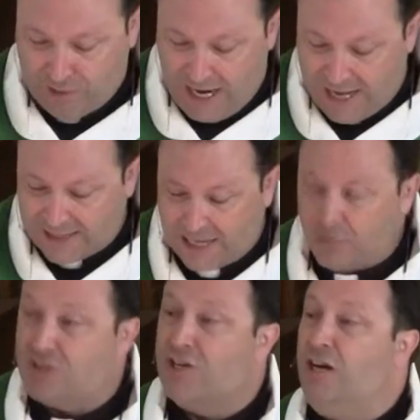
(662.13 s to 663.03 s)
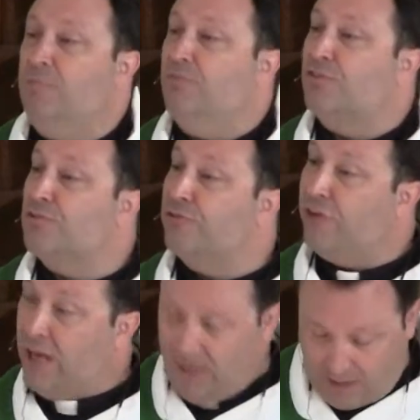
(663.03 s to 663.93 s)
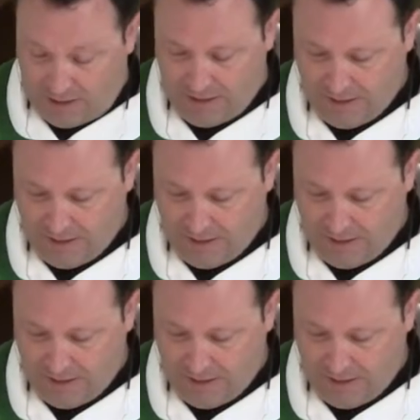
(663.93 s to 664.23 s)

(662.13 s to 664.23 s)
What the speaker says: God, that which comes through faith